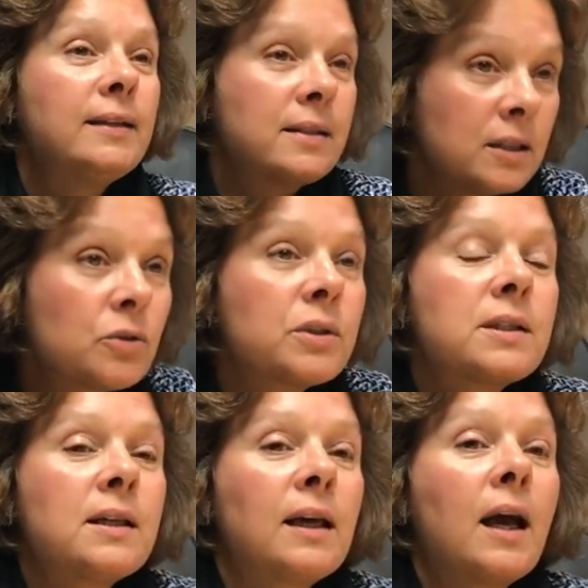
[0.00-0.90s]
It's
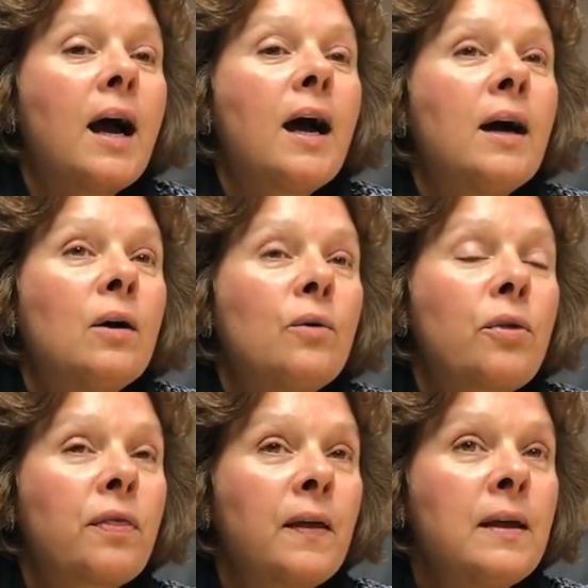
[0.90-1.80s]
interesting how
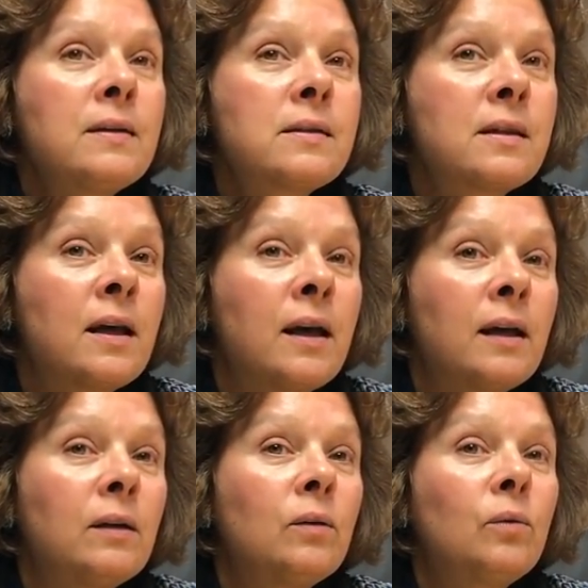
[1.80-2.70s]
things
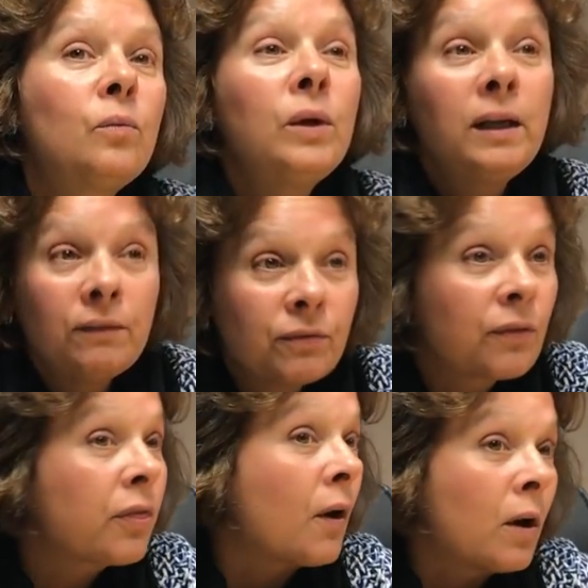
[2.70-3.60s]
that we've
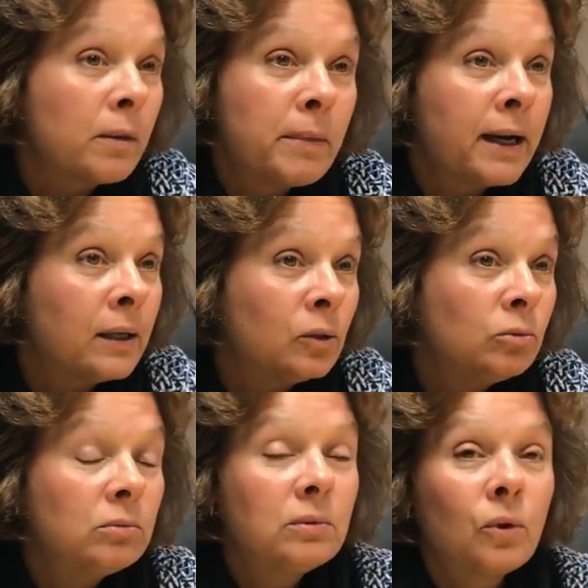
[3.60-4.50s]
thought about
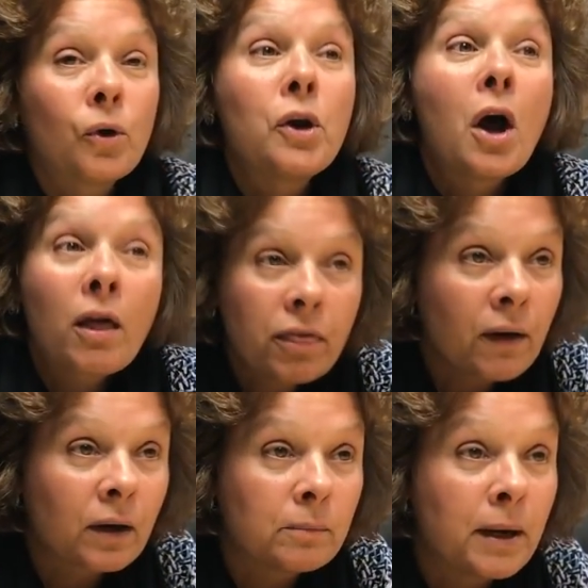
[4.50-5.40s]
or not
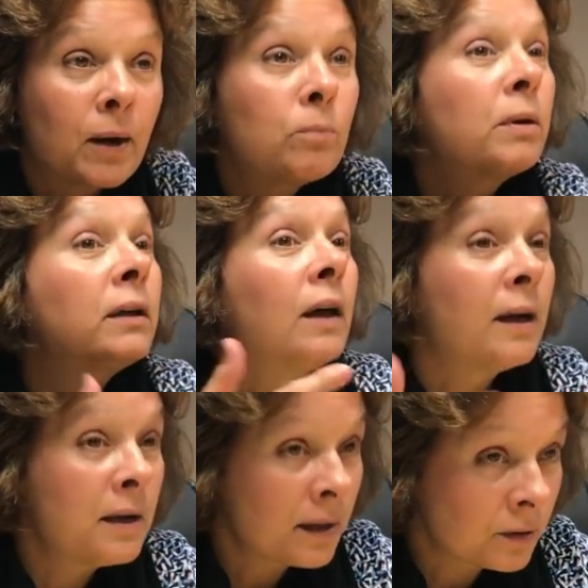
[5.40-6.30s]
thought about, but
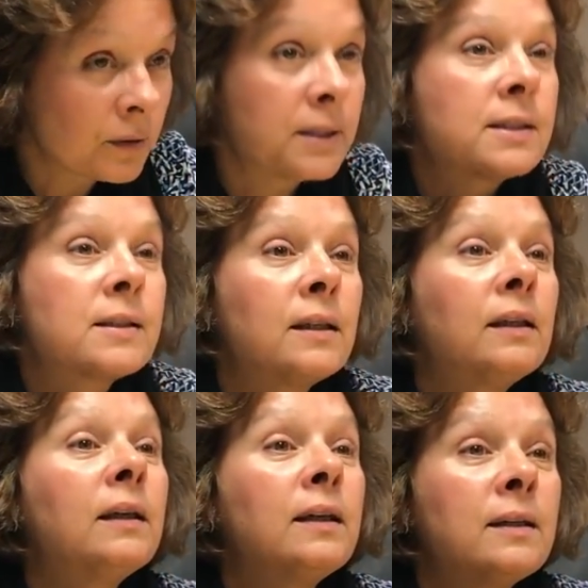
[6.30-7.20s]
another instance
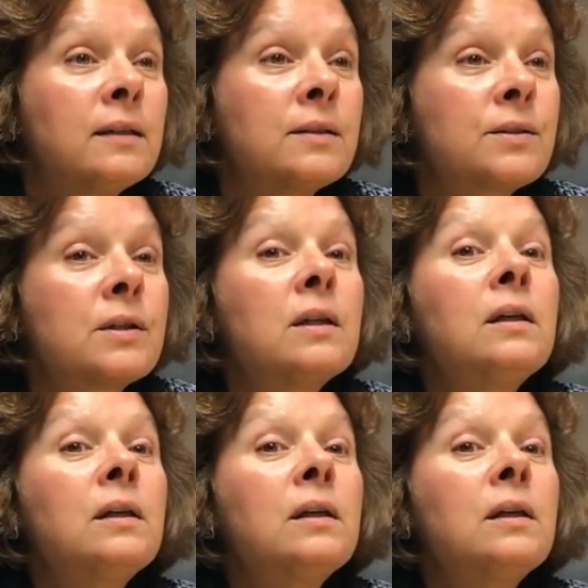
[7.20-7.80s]
is